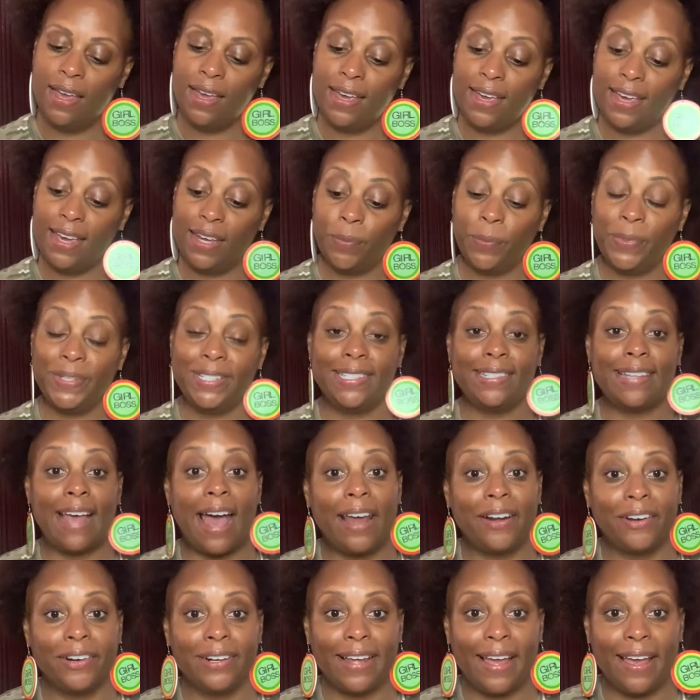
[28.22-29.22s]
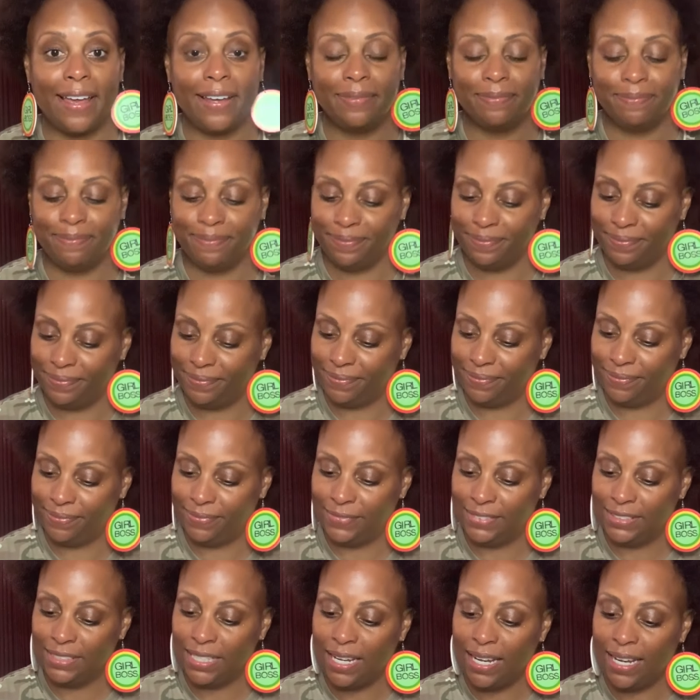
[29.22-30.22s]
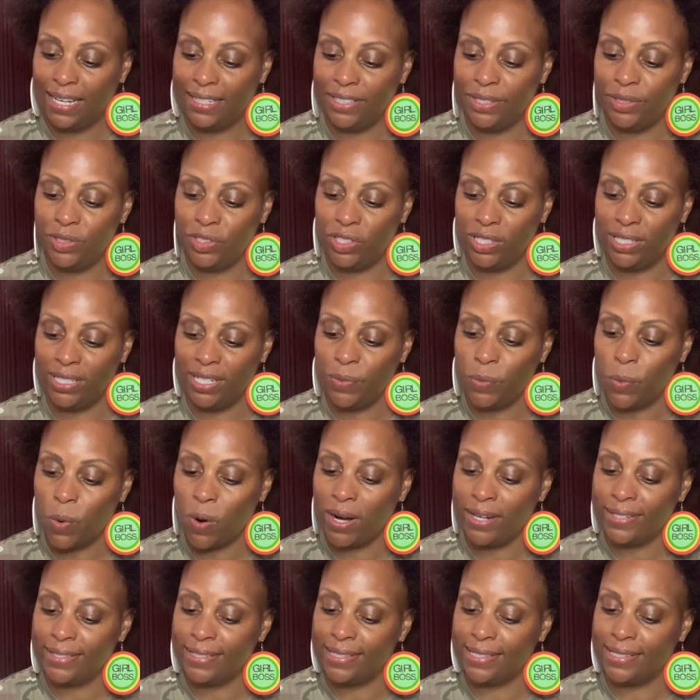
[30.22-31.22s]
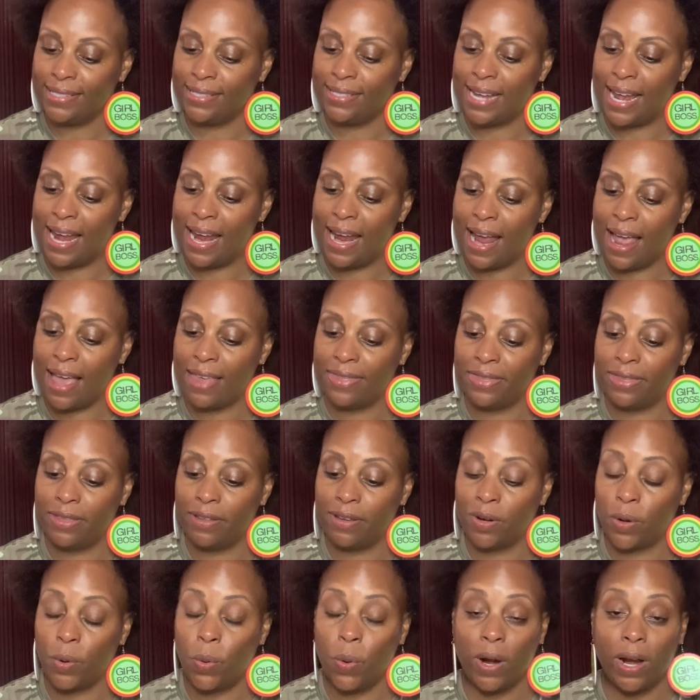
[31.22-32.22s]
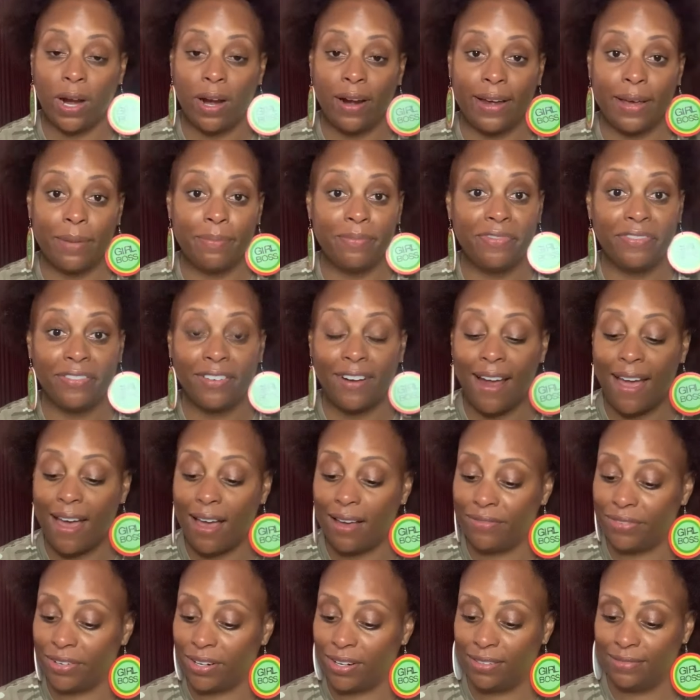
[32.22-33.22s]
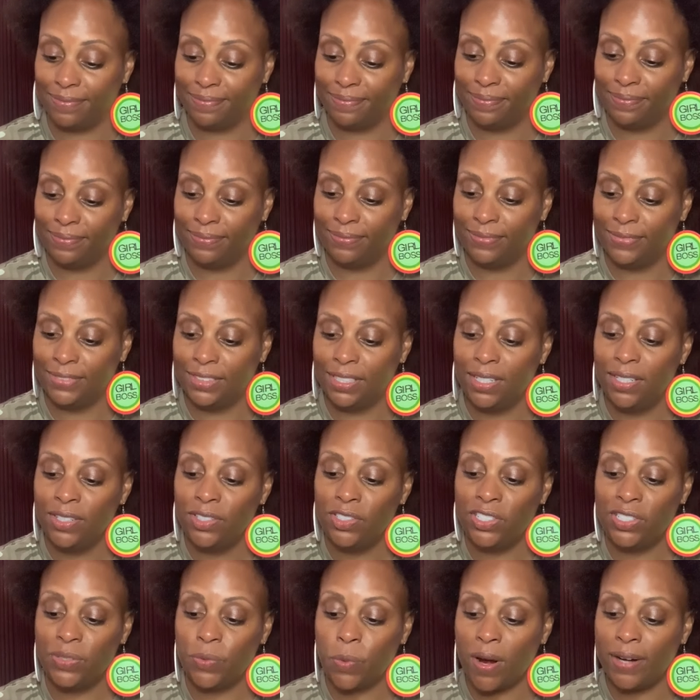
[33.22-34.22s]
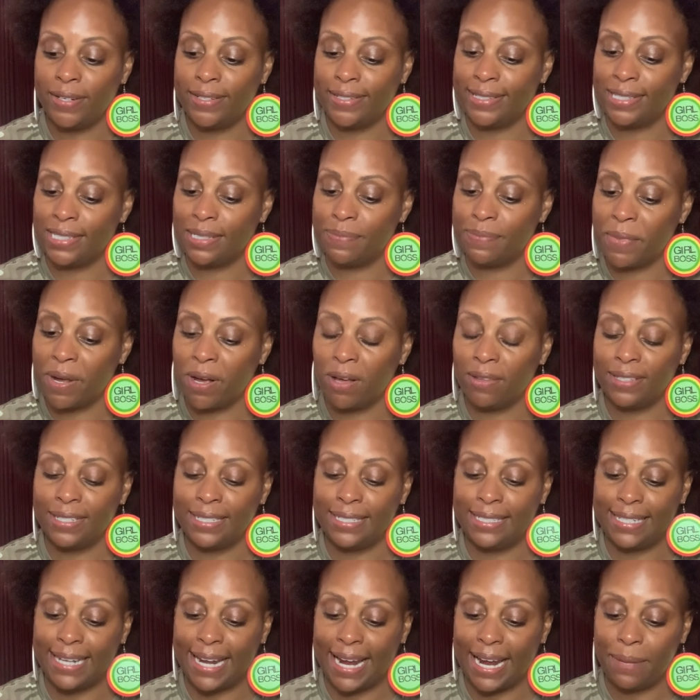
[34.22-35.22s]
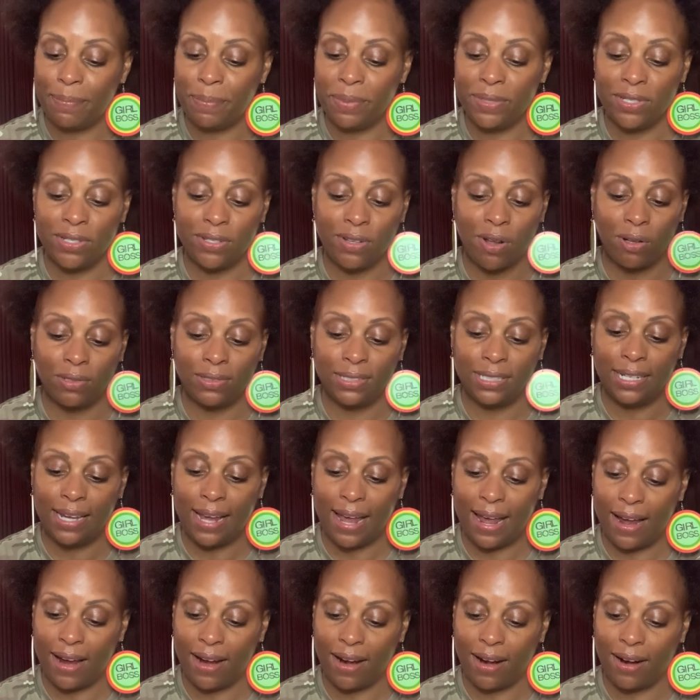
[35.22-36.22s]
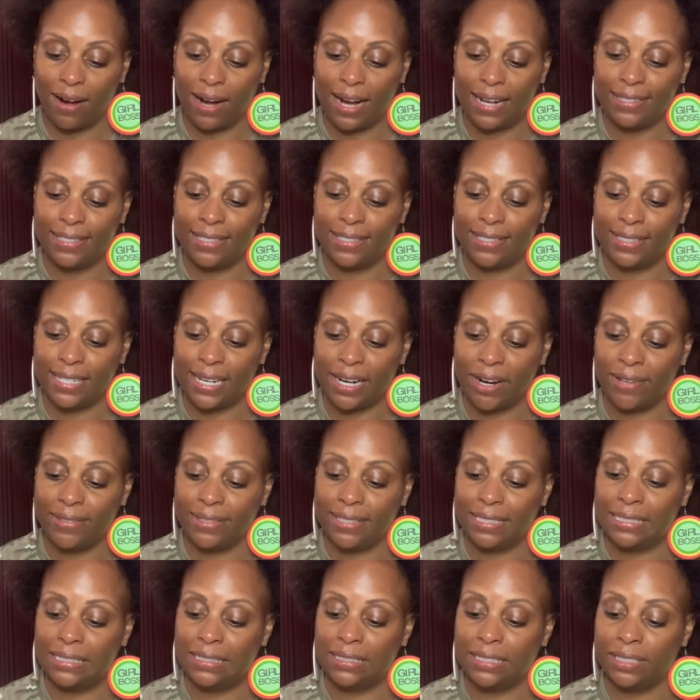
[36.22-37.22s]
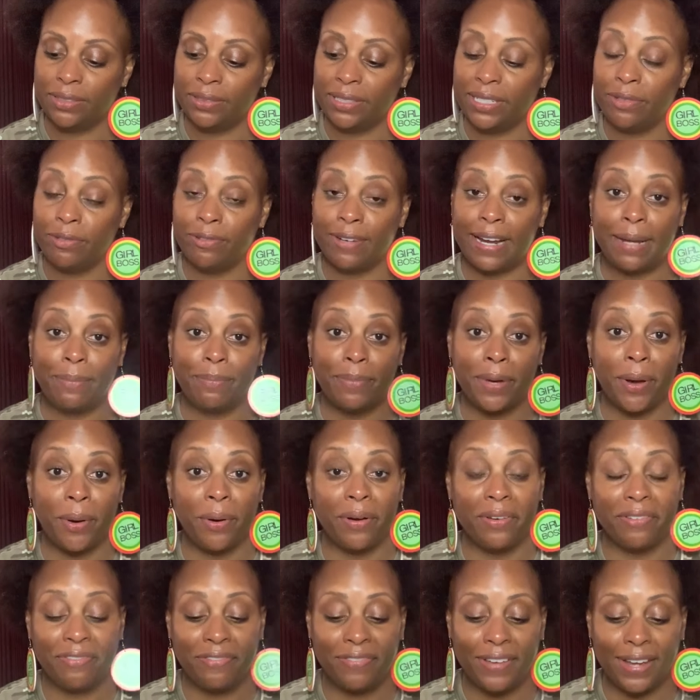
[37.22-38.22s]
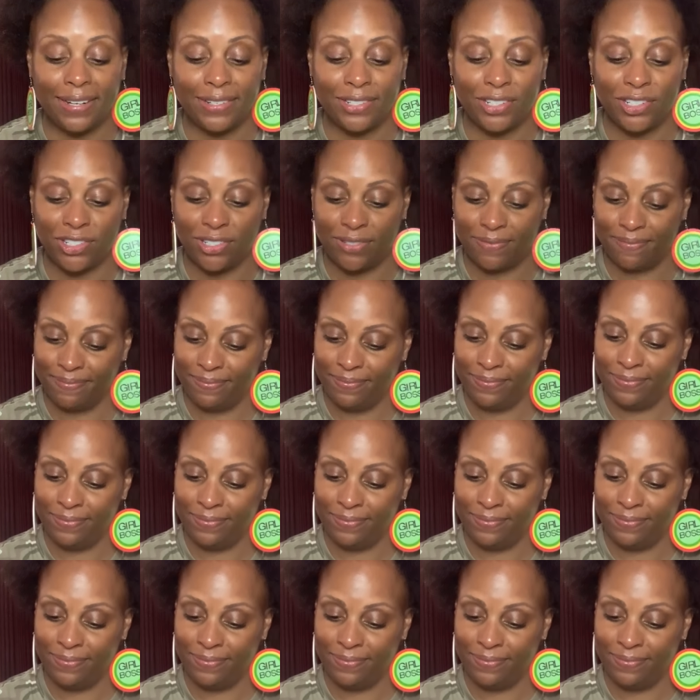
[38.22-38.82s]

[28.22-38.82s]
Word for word: It was Saturday, and Eugenie wanted to stay at the aquarium forever. She wanted to smell the damp, salty air and stare at the glittery rainbow of fish.